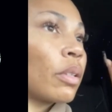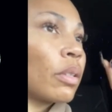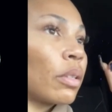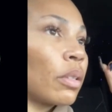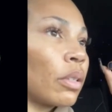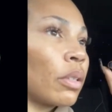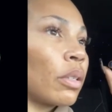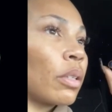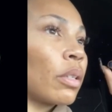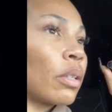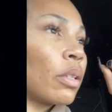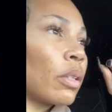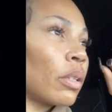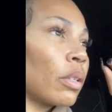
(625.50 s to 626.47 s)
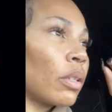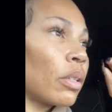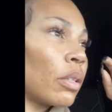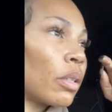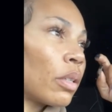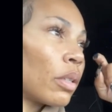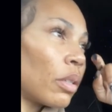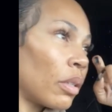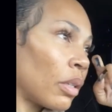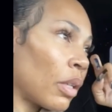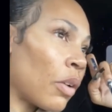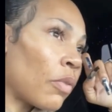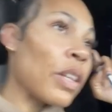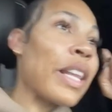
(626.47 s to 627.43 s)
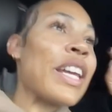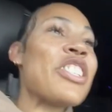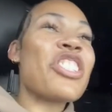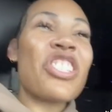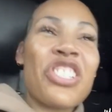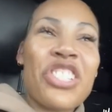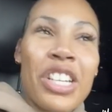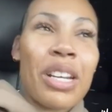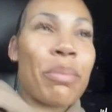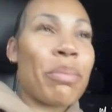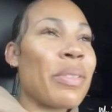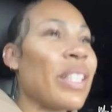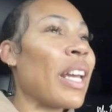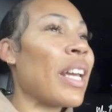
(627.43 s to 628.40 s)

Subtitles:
more than you want the title of a relationship.